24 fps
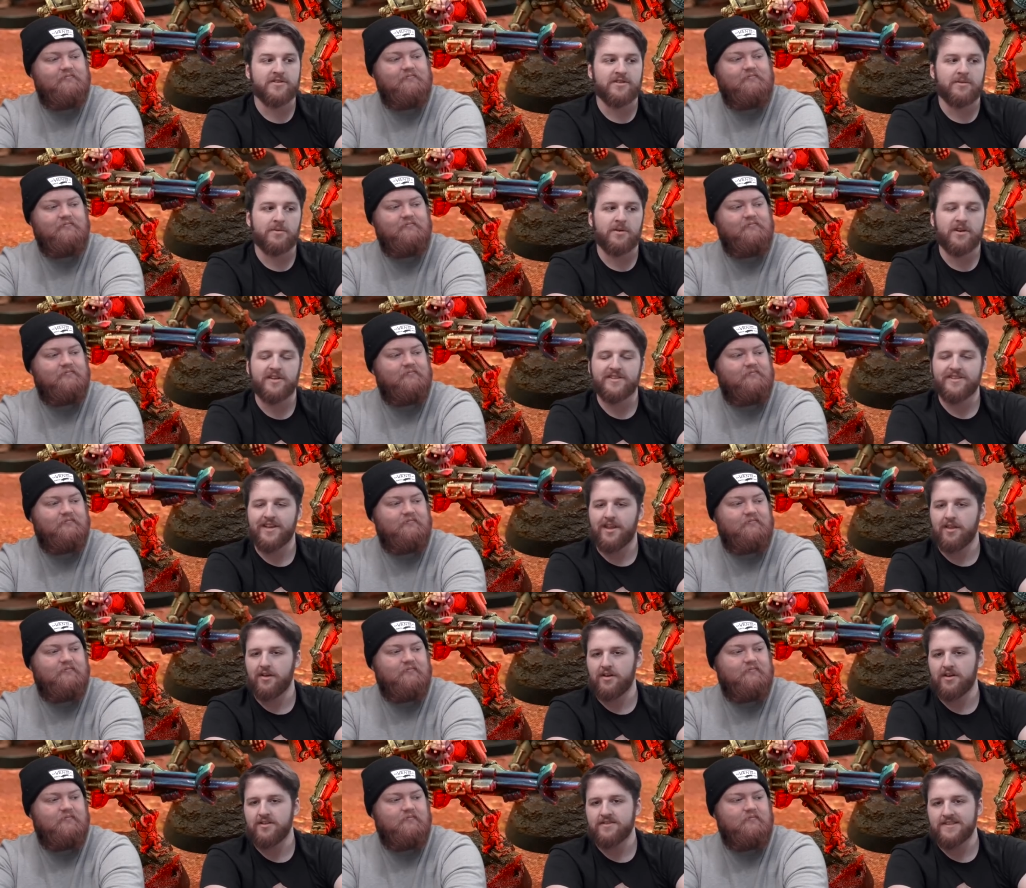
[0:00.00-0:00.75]
Speaker 1: I'm going to
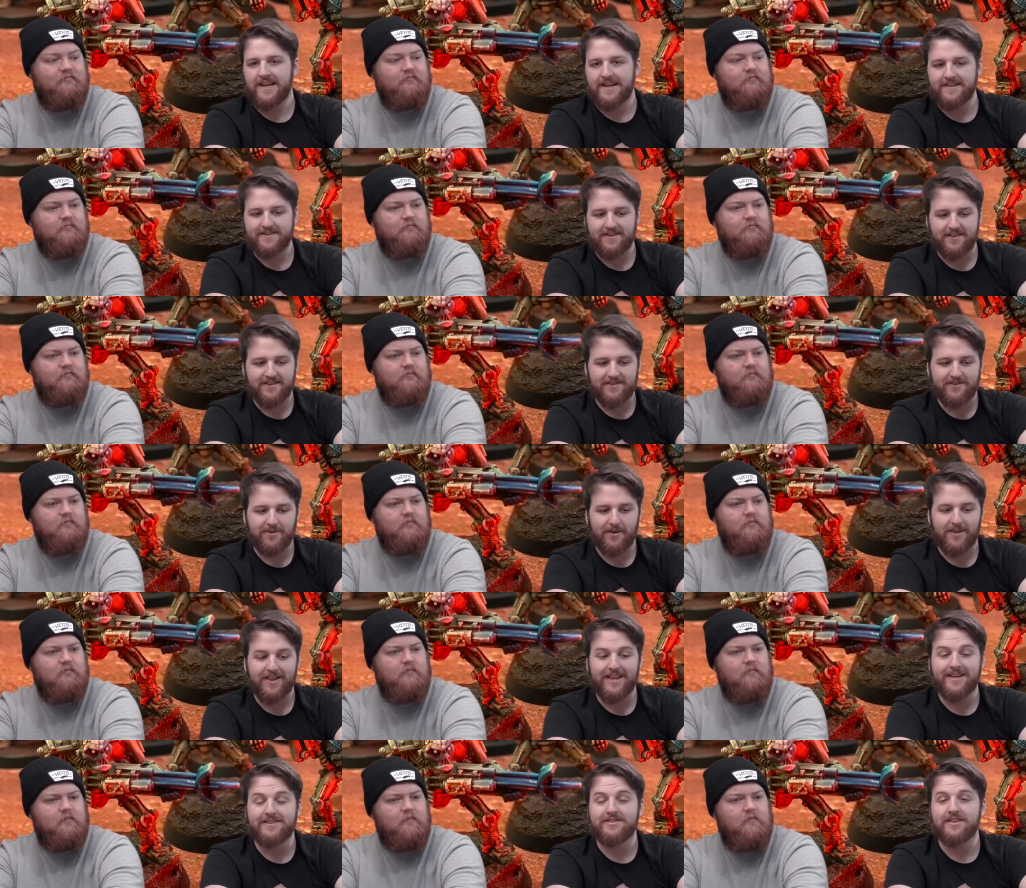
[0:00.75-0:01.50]
say they got Tesla,
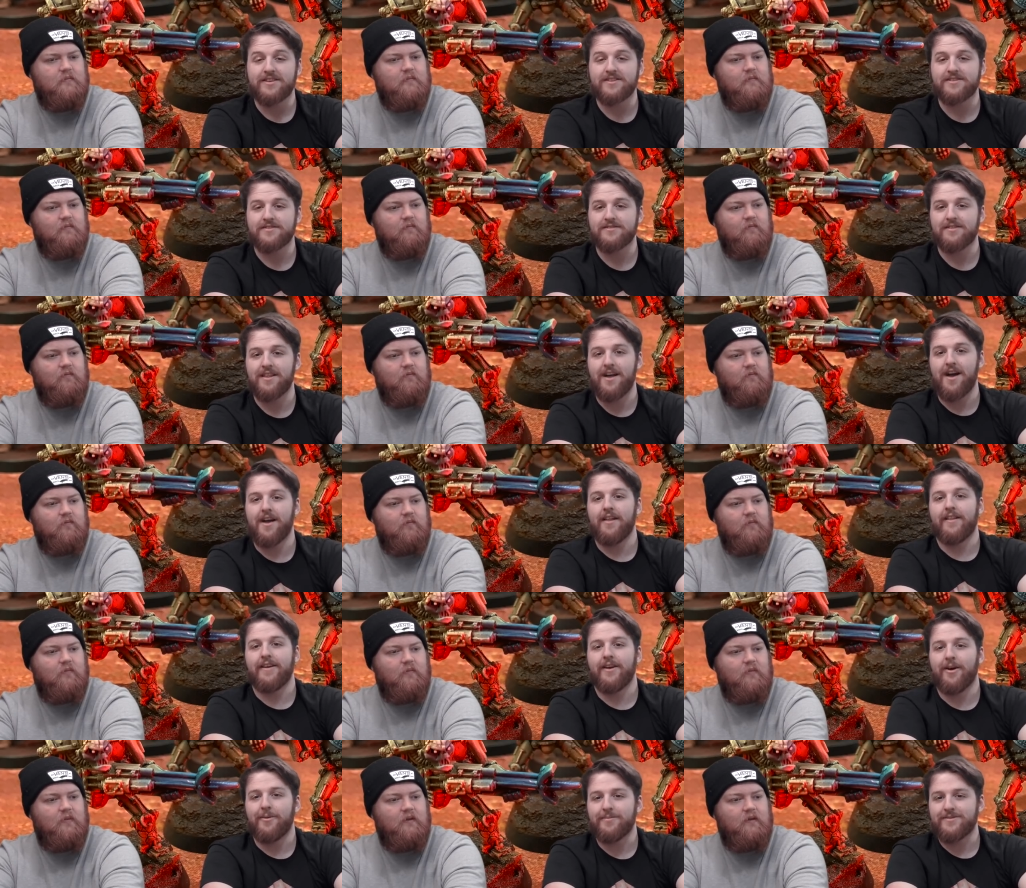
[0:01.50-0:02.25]
so at least it's
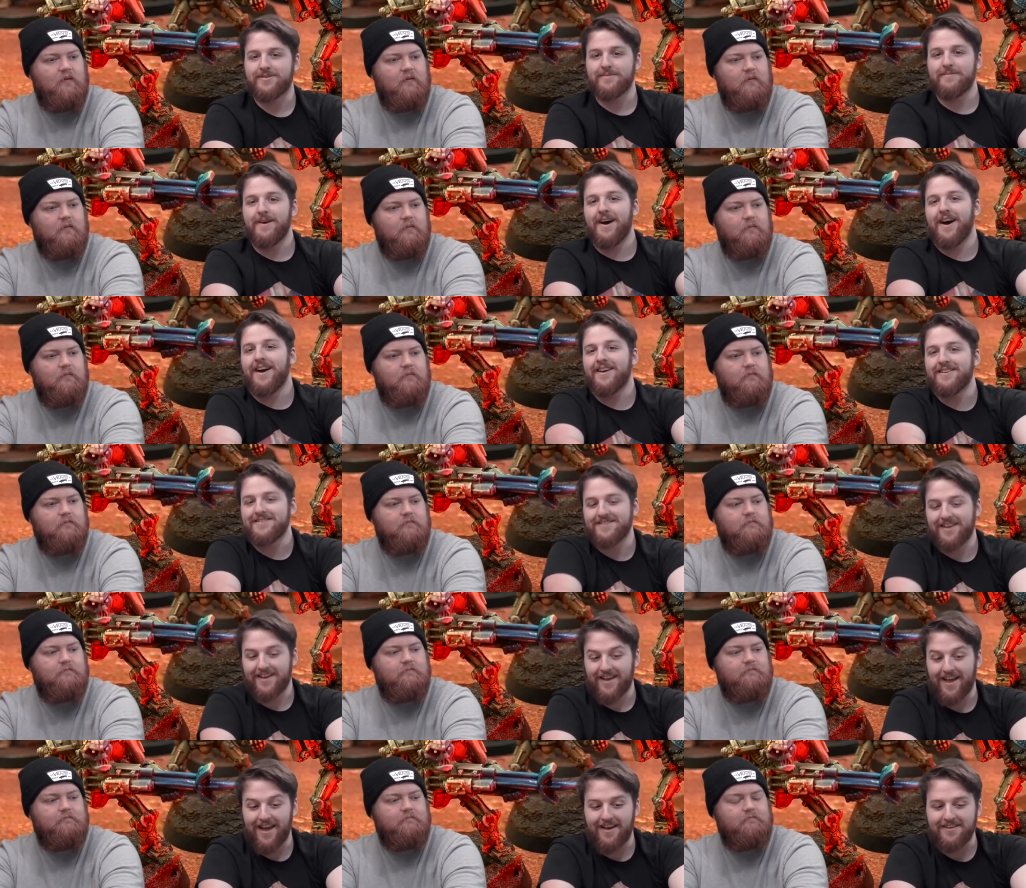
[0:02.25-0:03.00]
slightly
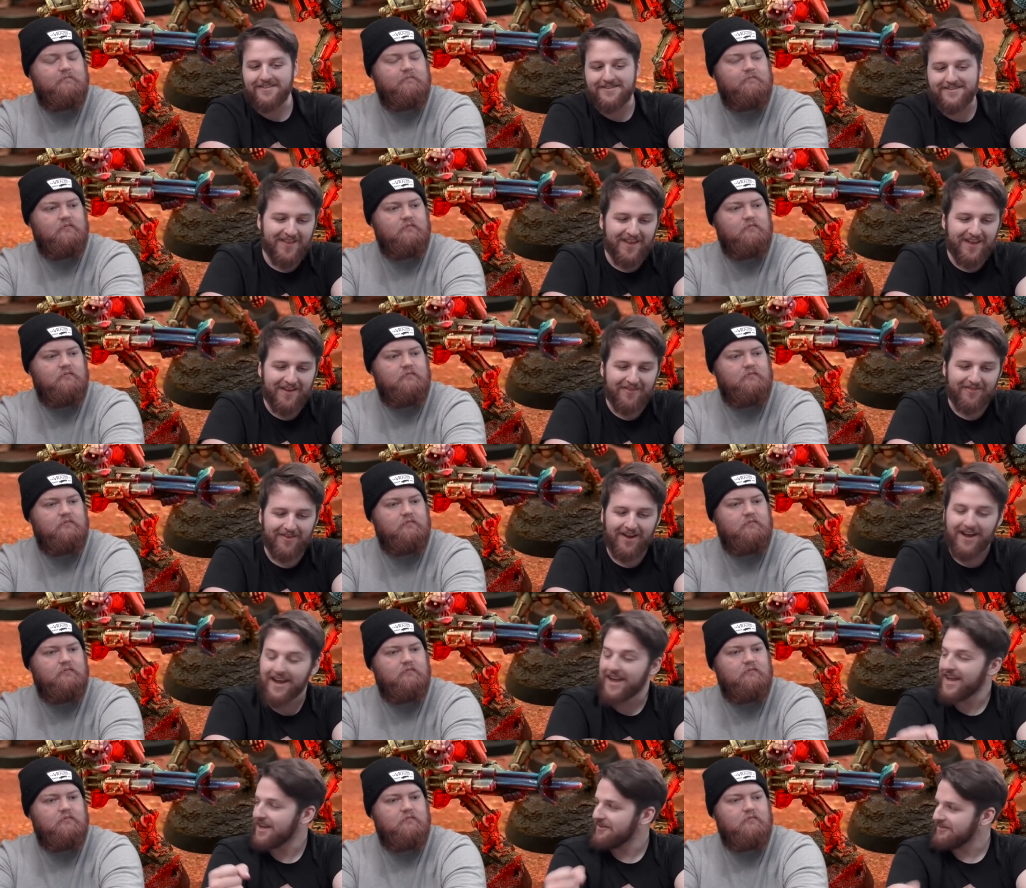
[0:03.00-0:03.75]
optimised, I guess.
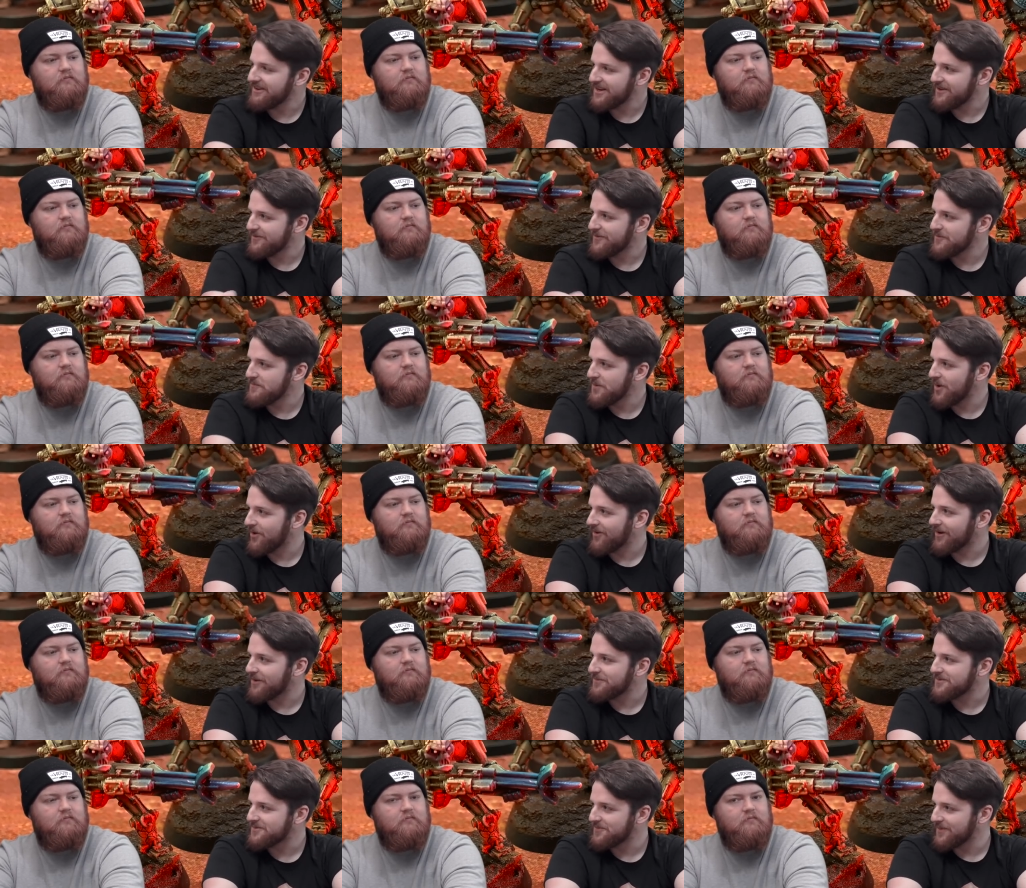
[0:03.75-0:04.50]
Right, are you ready for
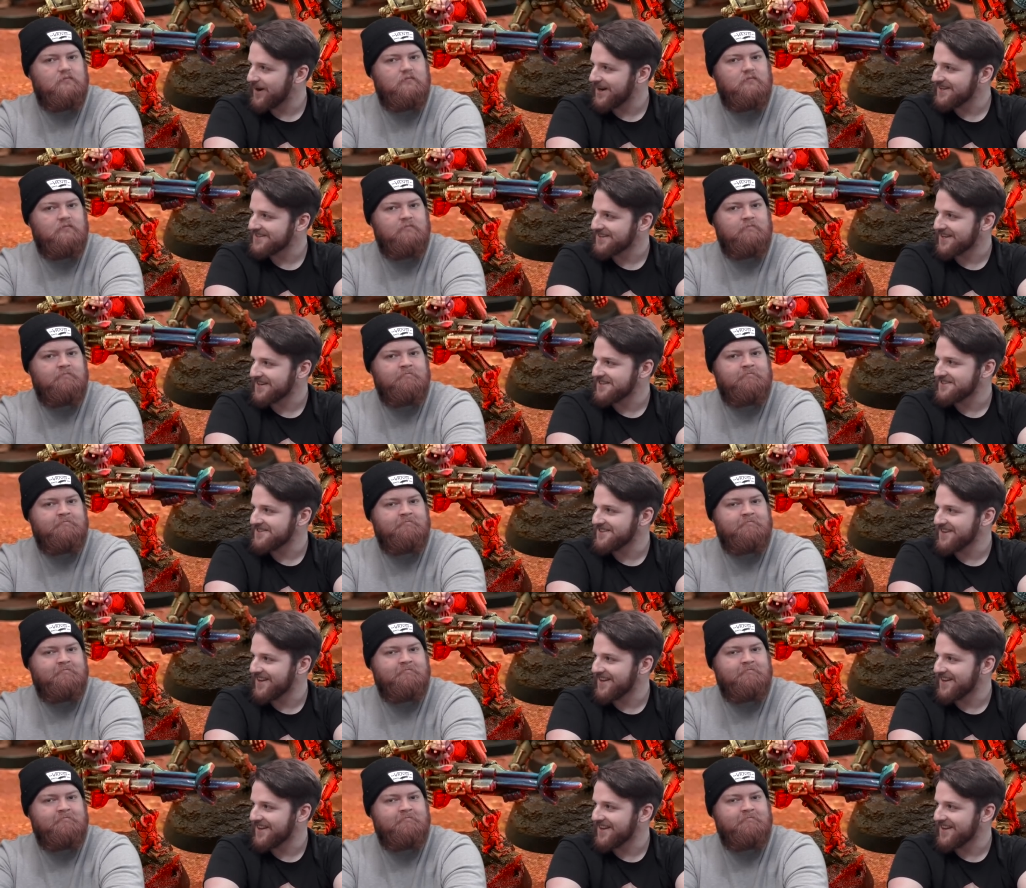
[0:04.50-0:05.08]
more optimisation,